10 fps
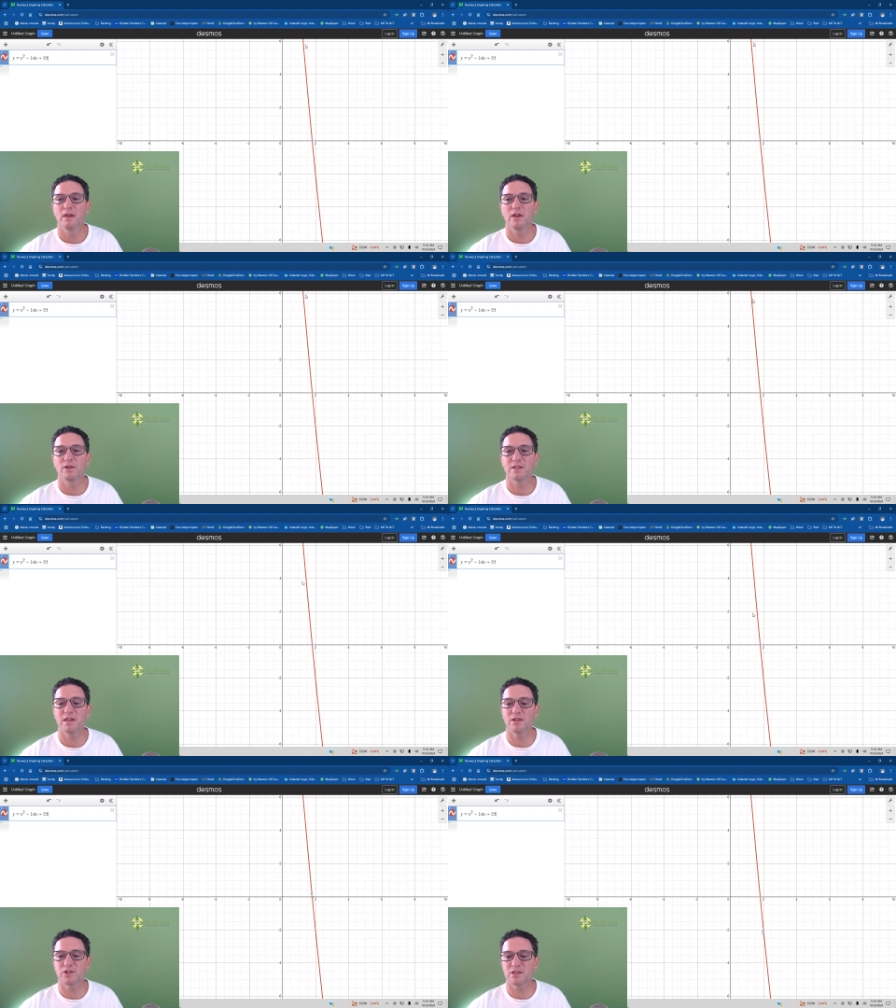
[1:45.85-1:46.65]
you're going to
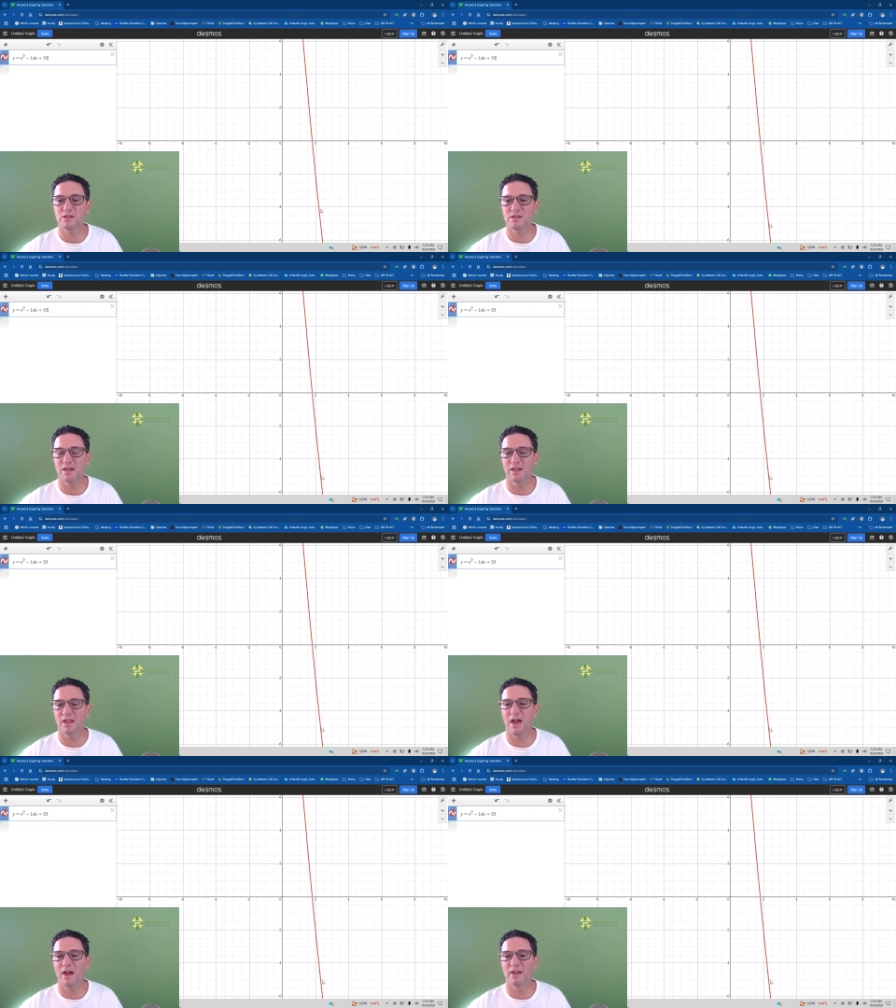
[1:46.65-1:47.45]
see it just looks like a
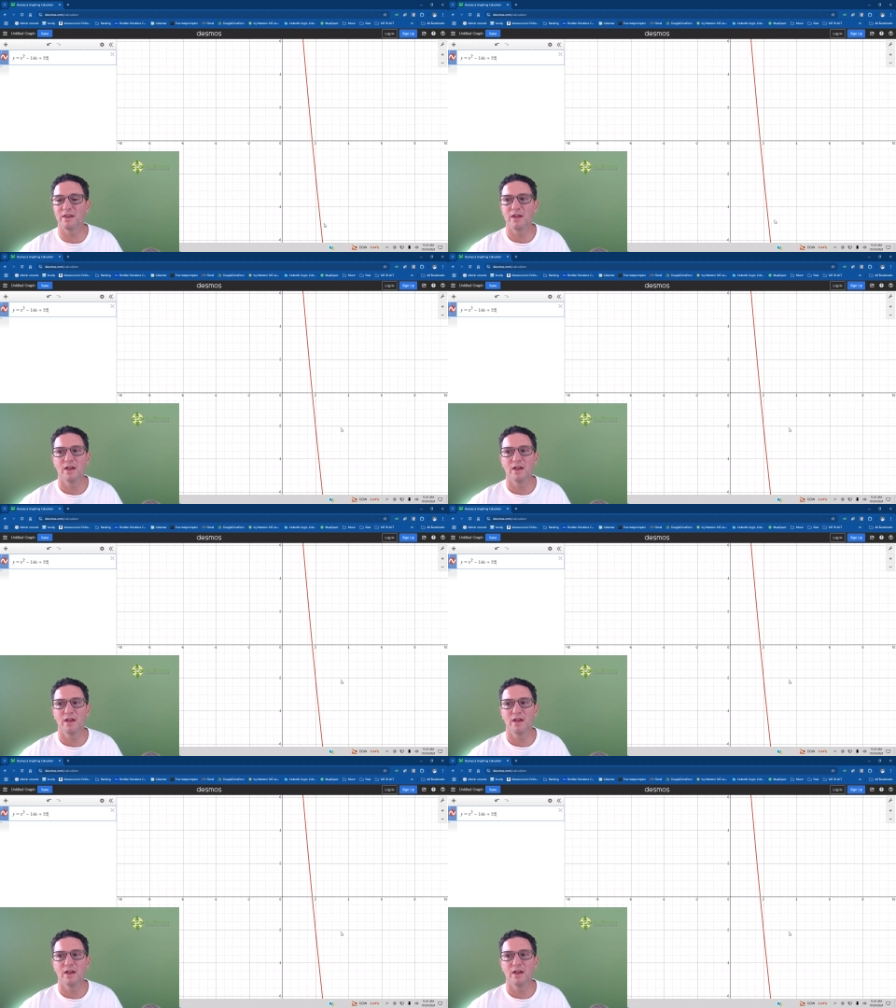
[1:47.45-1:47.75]
line.